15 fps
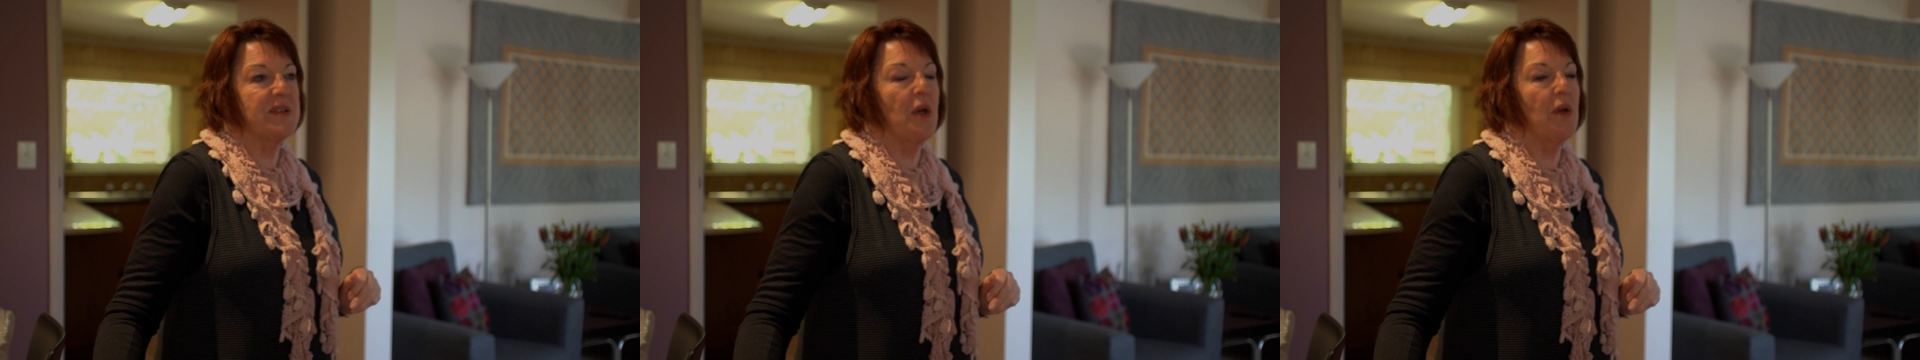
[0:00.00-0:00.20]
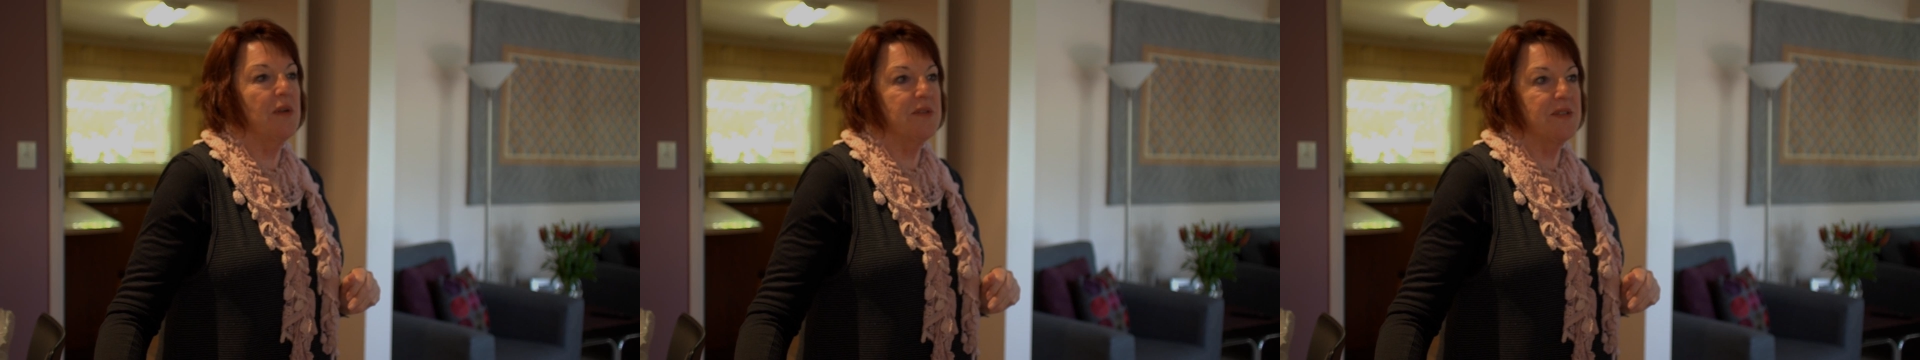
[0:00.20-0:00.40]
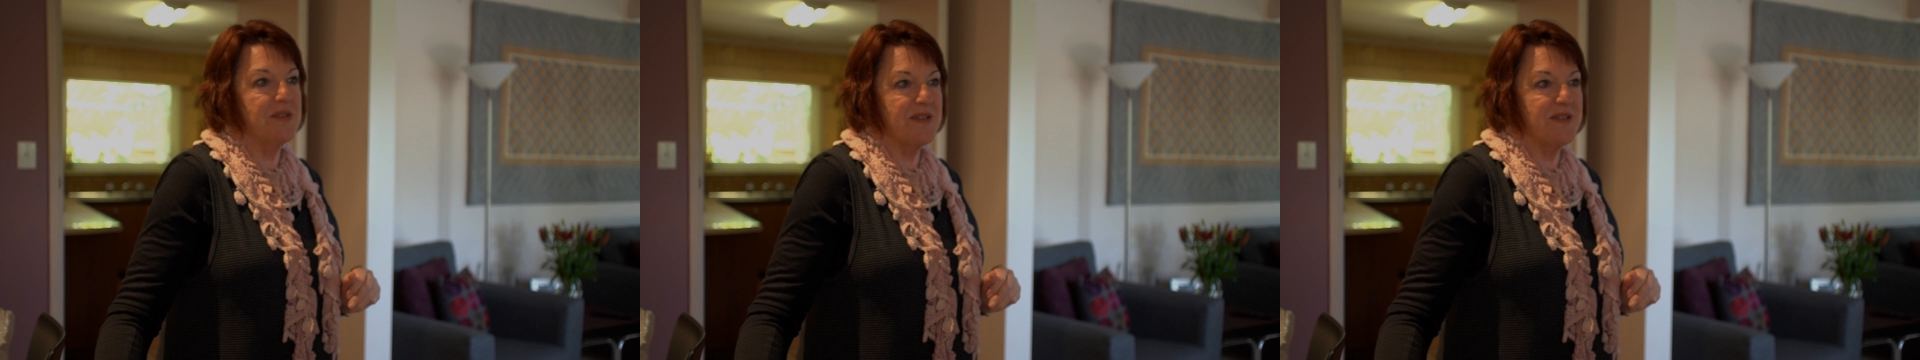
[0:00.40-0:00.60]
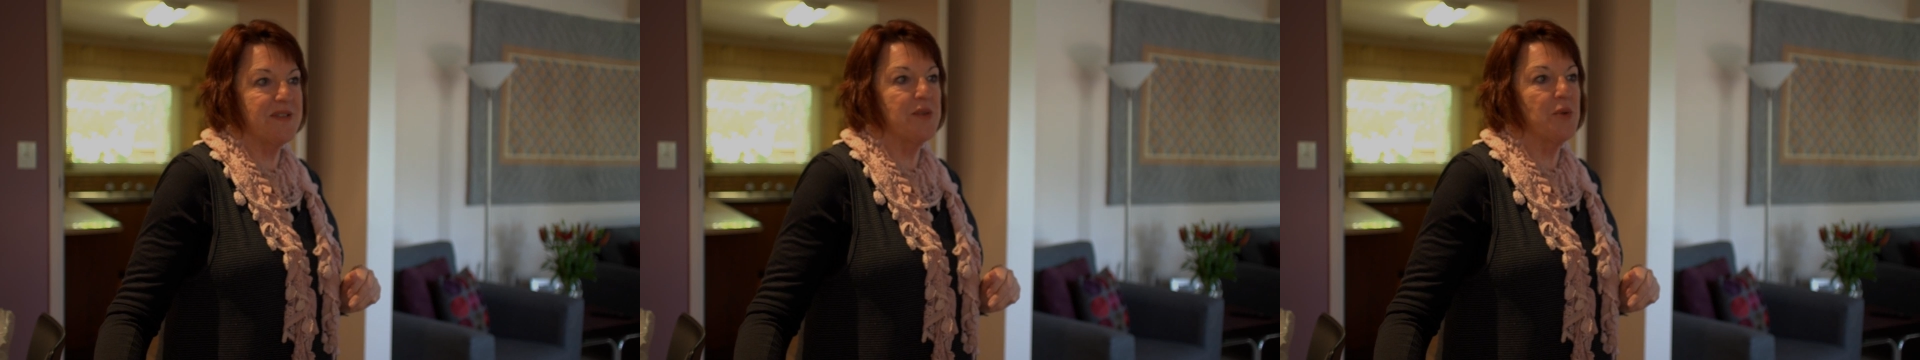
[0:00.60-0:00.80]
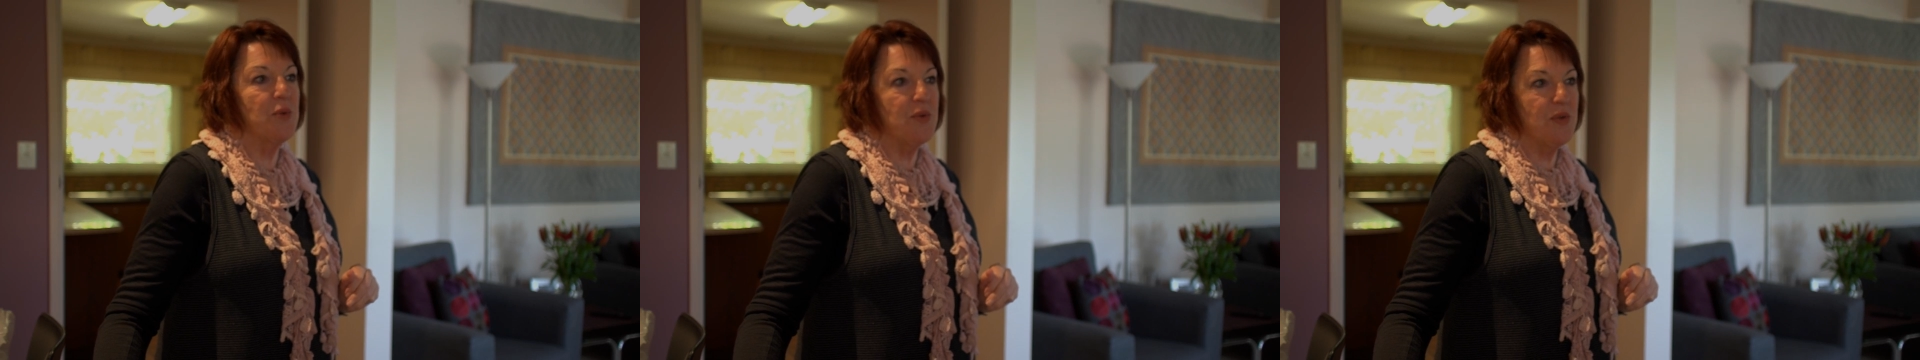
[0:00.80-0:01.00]
going to
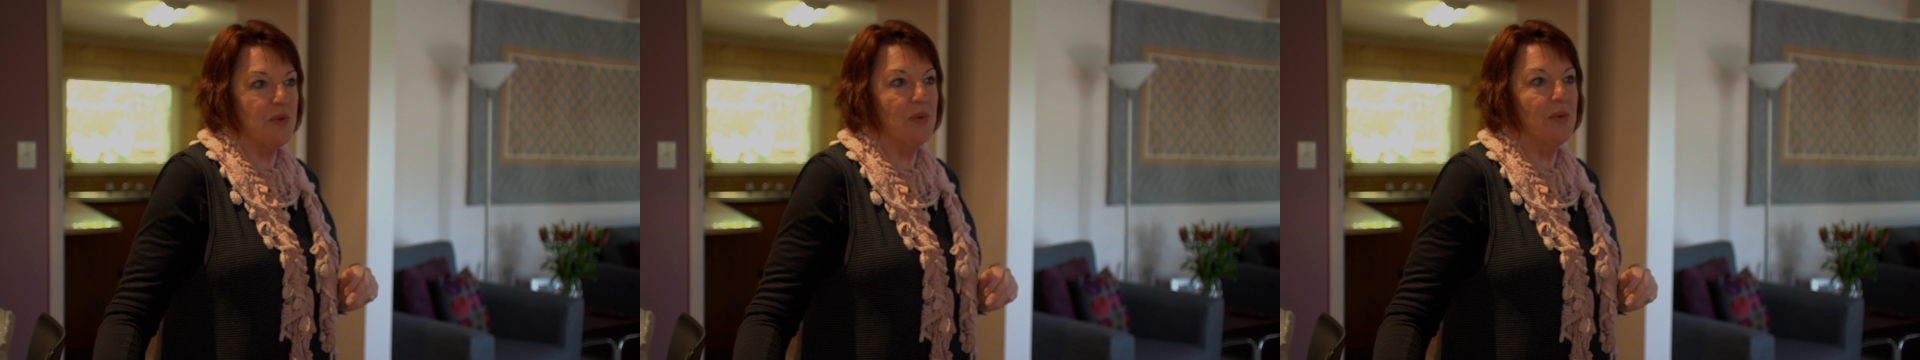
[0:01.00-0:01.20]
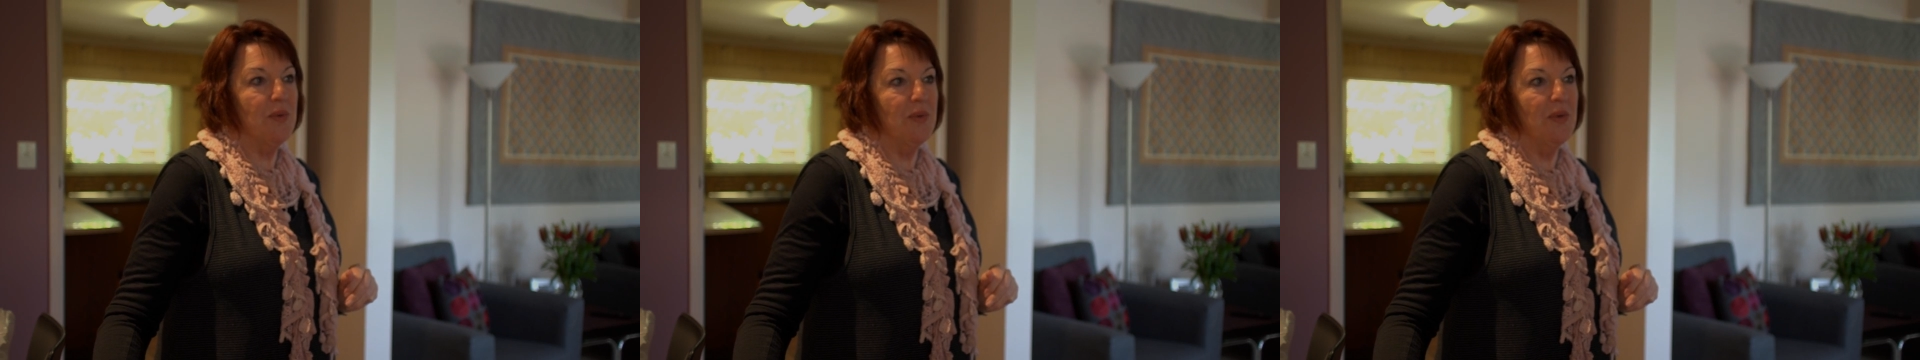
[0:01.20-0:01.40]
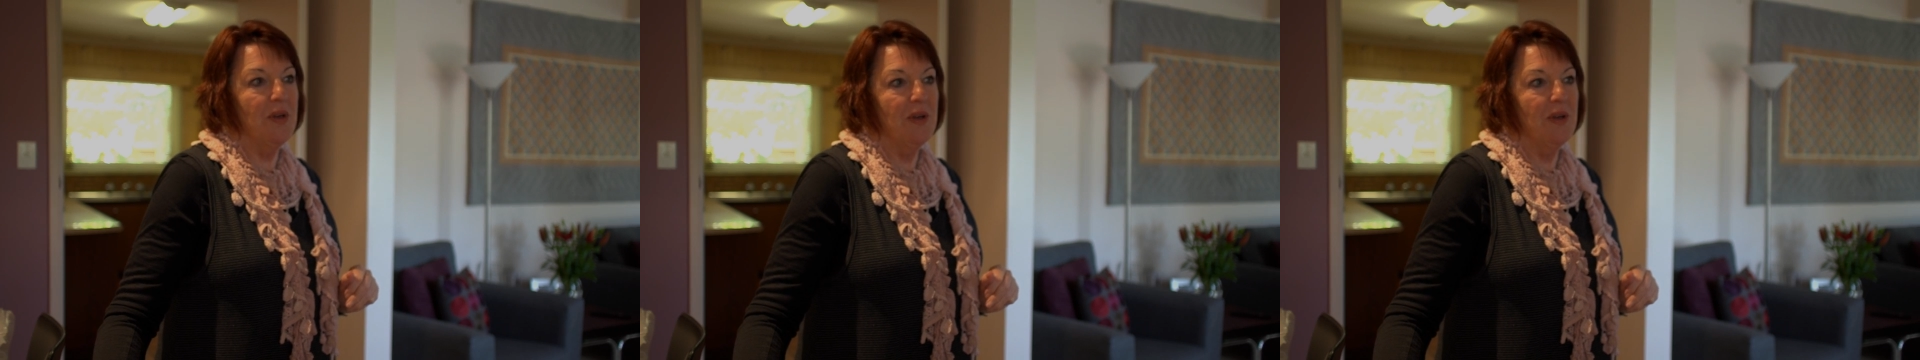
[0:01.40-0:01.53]
suit you